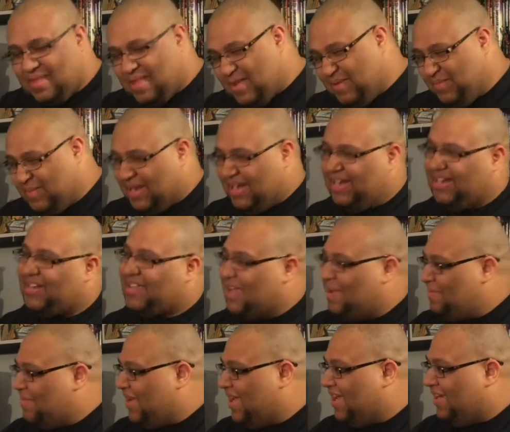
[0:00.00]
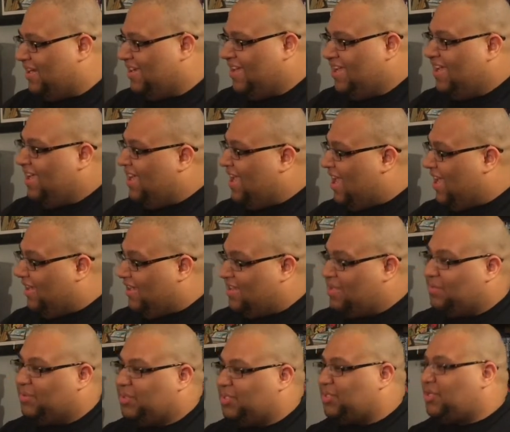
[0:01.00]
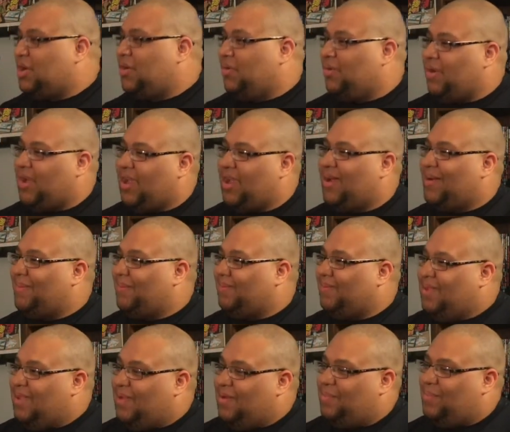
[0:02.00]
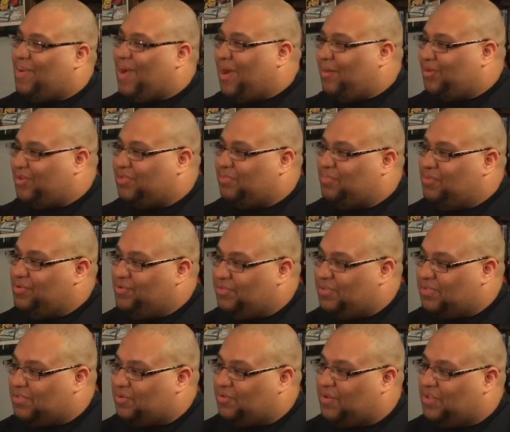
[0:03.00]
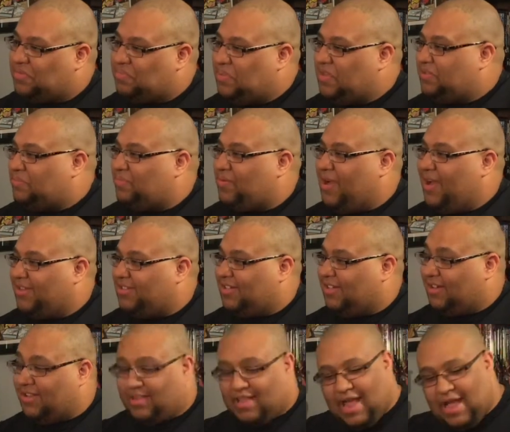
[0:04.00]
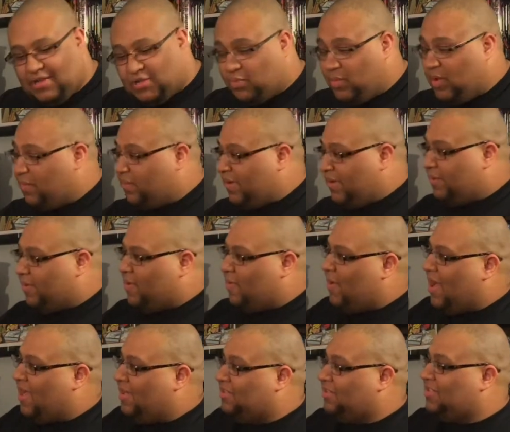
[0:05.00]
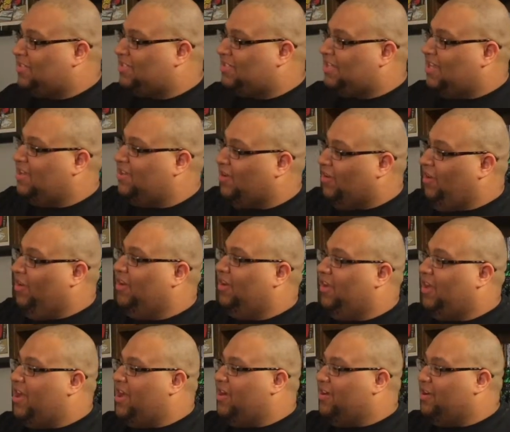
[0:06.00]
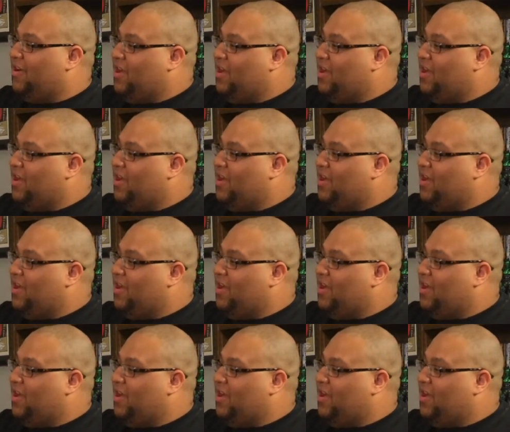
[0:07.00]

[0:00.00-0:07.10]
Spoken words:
But he'd come in and he would show him Powers Boothe's Christmas present. That's when we rewind to the scene earlier